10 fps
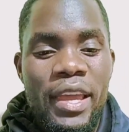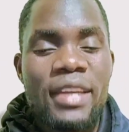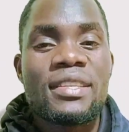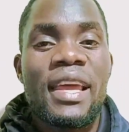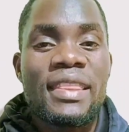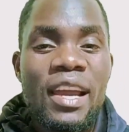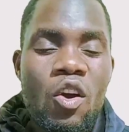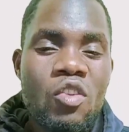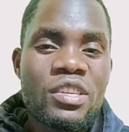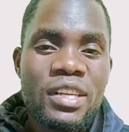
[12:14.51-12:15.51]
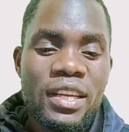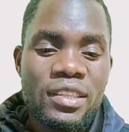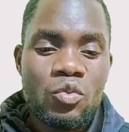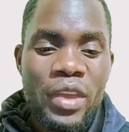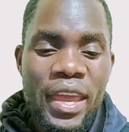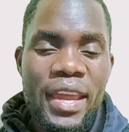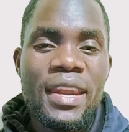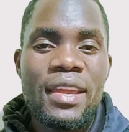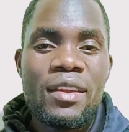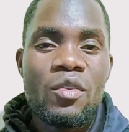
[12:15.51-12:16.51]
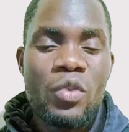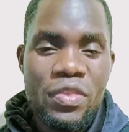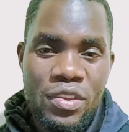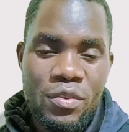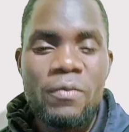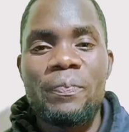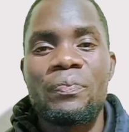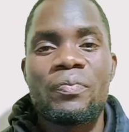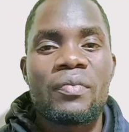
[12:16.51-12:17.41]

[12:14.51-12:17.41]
it's like the contract we had with you